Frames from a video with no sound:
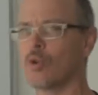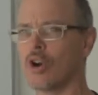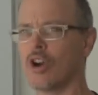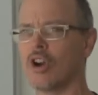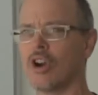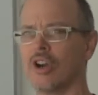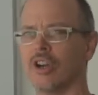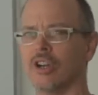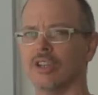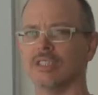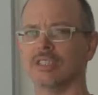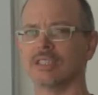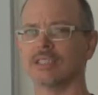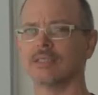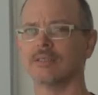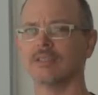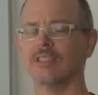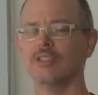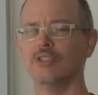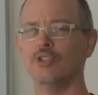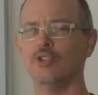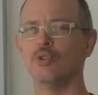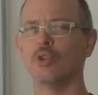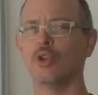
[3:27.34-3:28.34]
words.
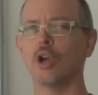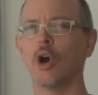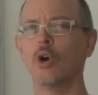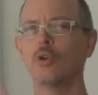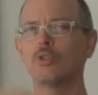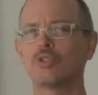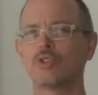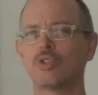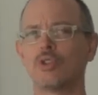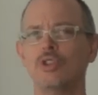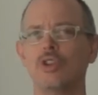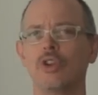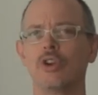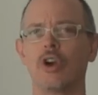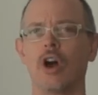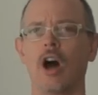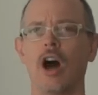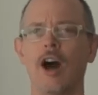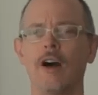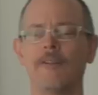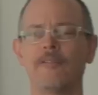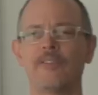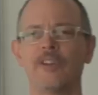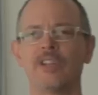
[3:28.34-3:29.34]
You go to your
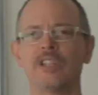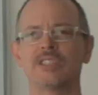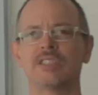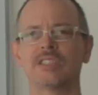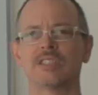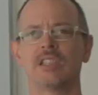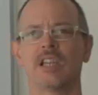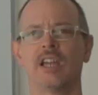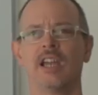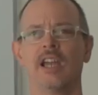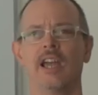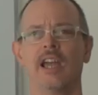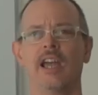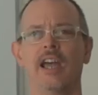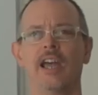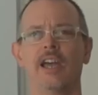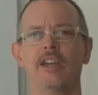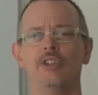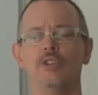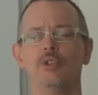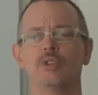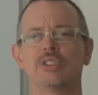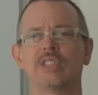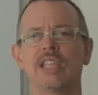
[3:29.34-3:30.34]
office
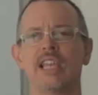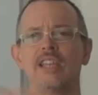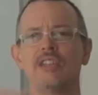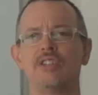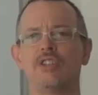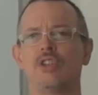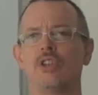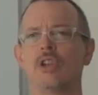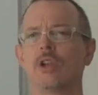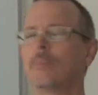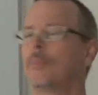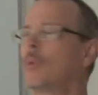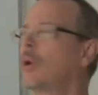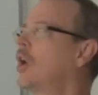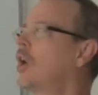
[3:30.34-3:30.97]
and you say to your